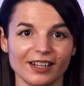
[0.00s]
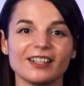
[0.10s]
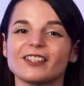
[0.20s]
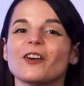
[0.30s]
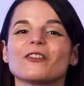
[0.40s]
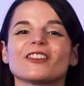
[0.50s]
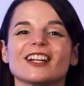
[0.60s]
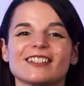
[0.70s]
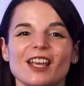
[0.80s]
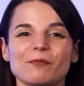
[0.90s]
So, for
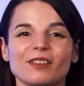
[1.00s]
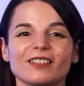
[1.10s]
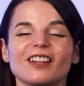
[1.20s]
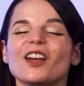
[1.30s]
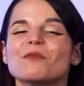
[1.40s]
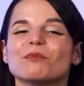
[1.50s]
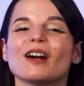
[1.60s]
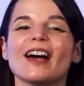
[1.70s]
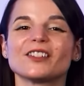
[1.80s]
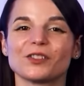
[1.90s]
example,
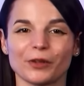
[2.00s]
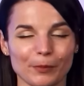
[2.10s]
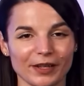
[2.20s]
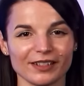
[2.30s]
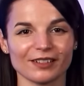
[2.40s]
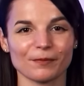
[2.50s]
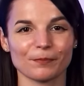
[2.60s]
brass trumpet.